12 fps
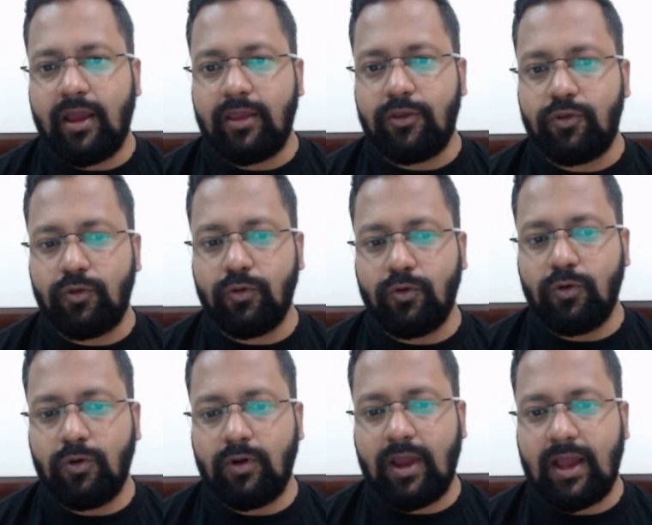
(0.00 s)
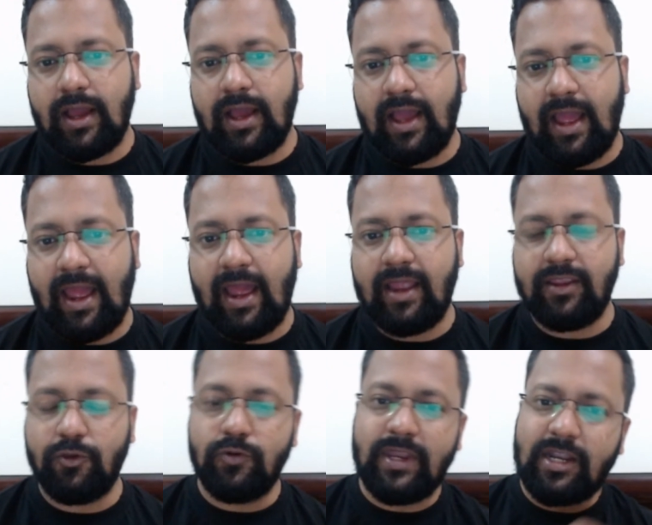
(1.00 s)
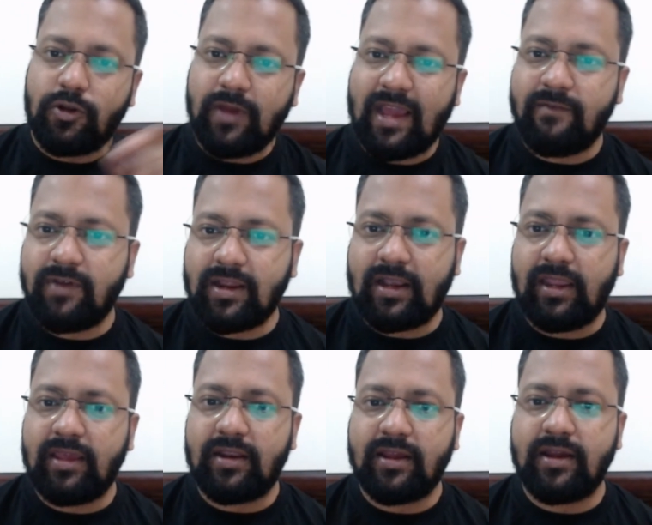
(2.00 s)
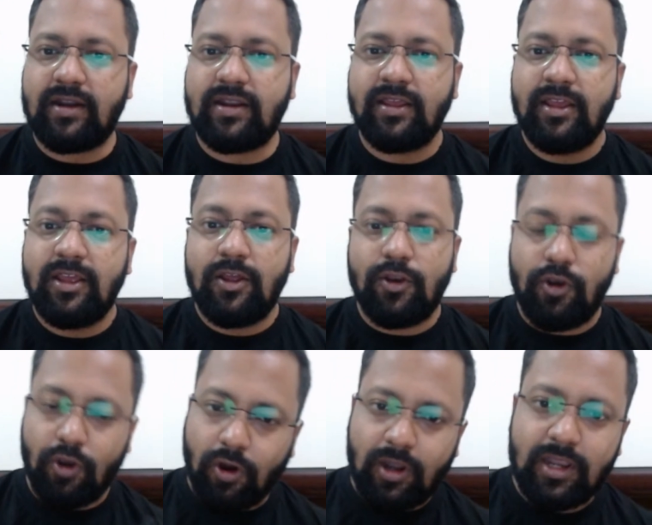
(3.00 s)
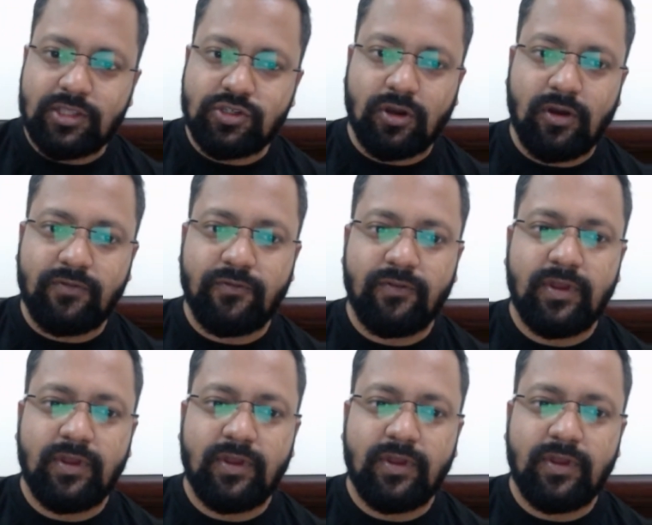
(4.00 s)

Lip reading: you need to have a clear cut knowledge of